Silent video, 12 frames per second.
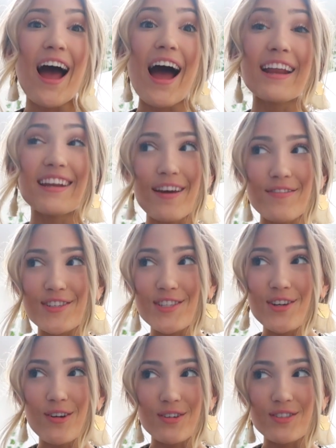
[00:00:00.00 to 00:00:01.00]
I never
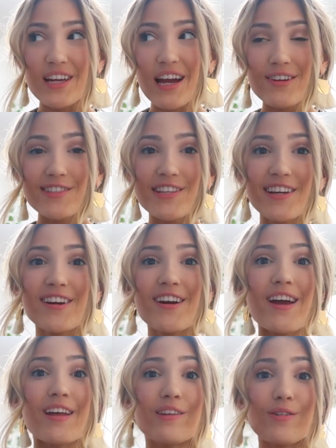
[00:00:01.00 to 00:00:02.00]
see Girl Scouts here
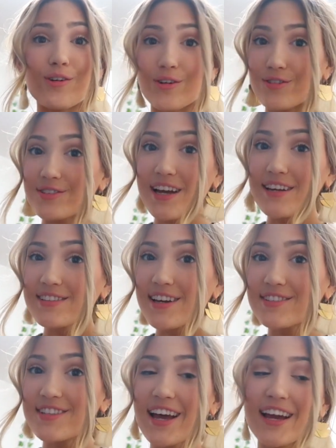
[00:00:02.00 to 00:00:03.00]
and there were Girl Scouts
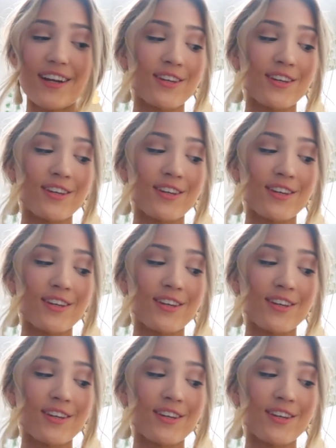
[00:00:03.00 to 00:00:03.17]
outside.